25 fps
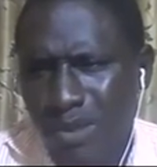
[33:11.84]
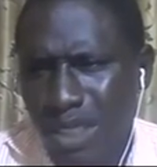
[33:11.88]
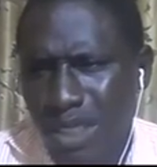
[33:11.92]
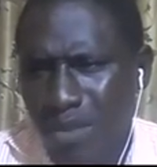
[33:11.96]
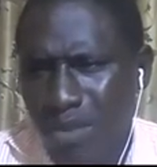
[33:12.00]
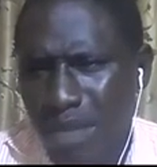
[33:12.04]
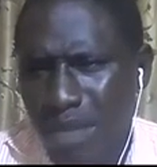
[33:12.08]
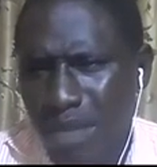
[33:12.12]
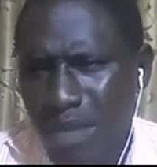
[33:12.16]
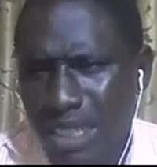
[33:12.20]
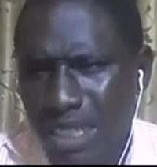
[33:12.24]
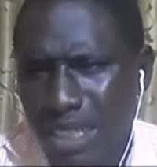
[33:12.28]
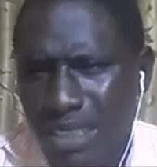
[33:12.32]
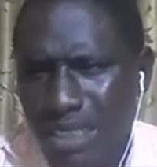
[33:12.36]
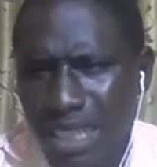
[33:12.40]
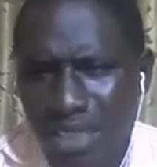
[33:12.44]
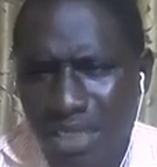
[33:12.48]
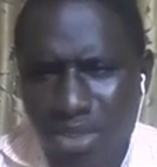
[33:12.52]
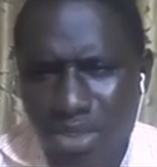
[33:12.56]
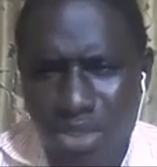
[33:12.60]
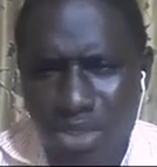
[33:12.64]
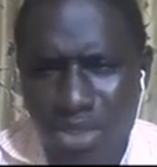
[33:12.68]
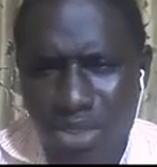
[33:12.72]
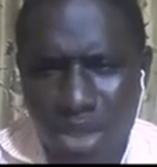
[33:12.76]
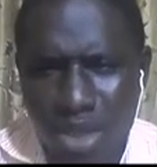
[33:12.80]
by the tax
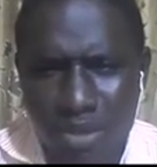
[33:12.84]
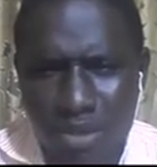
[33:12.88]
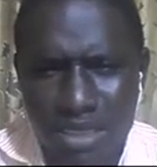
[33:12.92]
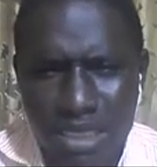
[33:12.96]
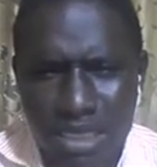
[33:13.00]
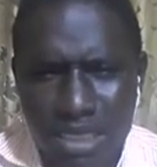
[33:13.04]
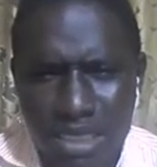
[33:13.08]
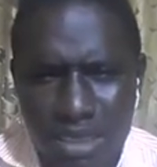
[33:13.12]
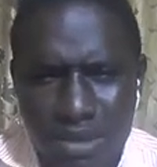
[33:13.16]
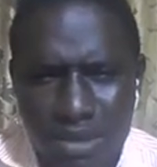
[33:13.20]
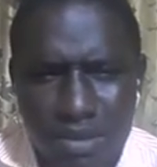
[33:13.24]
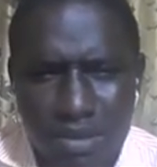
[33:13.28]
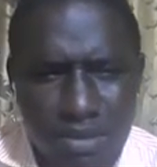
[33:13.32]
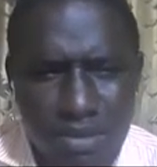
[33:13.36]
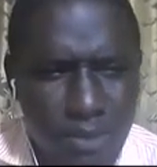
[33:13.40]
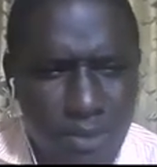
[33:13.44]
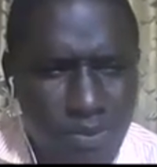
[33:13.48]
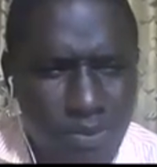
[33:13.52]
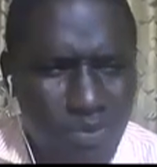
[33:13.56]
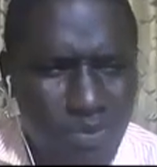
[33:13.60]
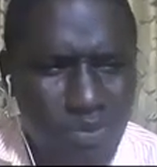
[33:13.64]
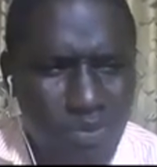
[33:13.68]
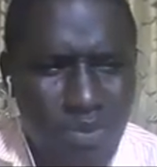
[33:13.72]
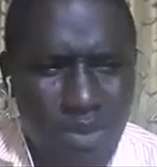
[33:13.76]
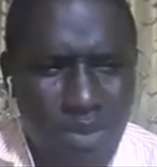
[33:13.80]
authority.
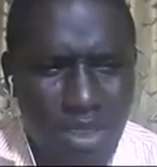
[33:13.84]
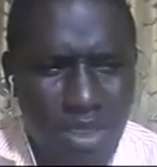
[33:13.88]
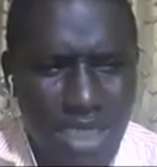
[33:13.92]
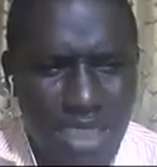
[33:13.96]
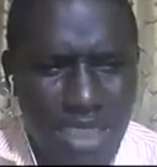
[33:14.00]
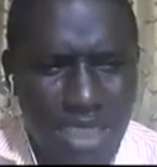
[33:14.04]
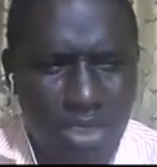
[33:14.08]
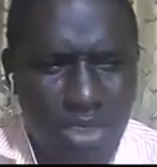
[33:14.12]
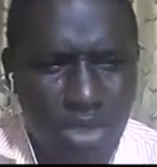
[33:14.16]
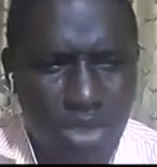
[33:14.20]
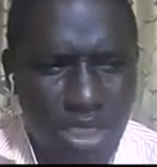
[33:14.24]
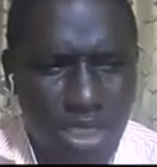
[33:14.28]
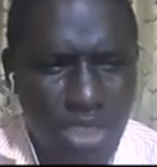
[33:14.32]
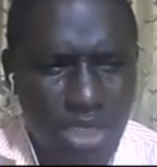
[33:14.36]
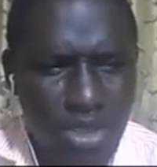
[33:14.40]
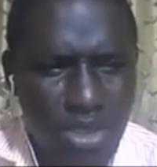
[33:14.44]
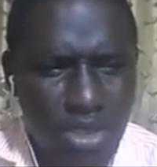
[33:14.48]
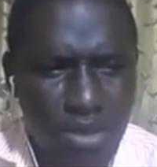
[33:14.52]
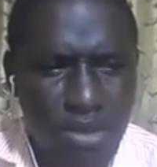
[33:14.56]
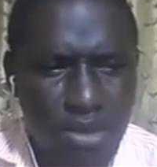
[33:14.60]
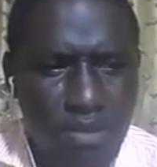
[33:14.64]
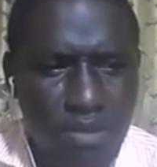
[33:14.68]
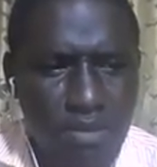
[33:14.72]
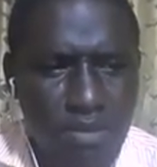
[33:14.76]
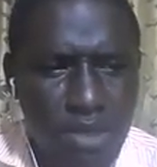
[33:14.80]
Look at the
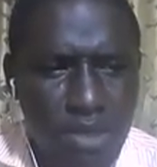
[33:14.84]
donations.